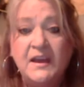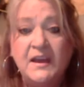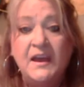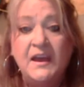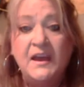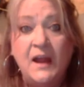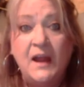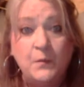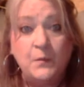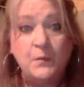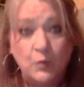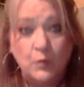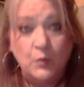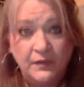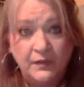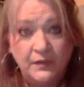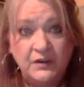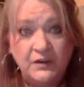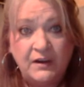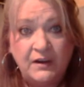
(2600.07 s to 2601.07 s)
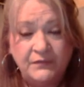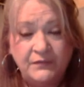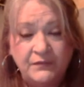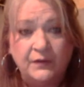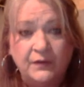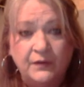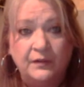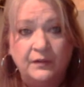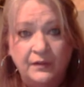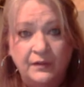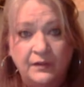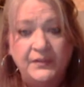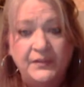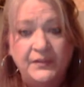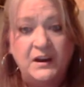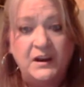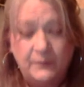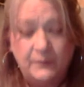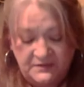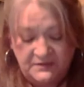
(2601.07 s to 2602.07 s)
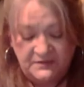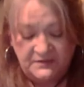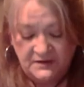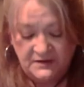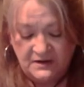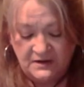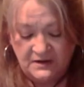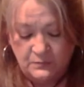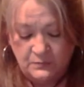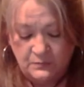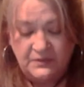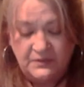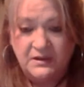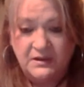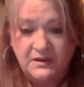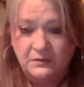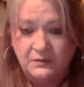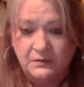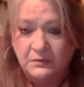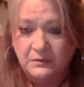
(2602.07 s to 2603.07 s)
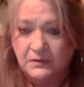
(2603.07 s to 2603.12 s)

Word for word: And I'm really grateful that it resonated with you.